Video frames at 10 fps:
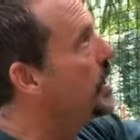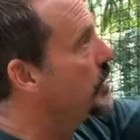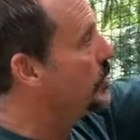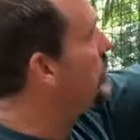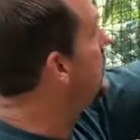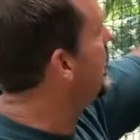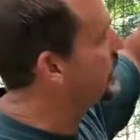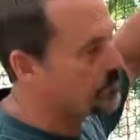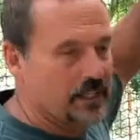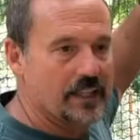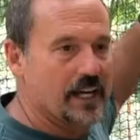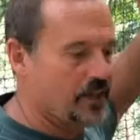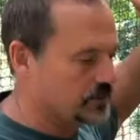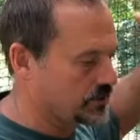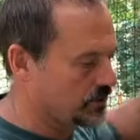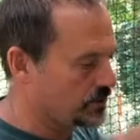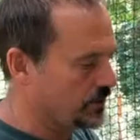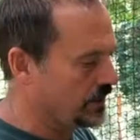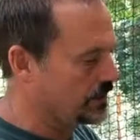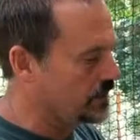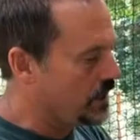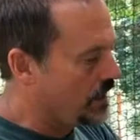They're protected by the house and the trees,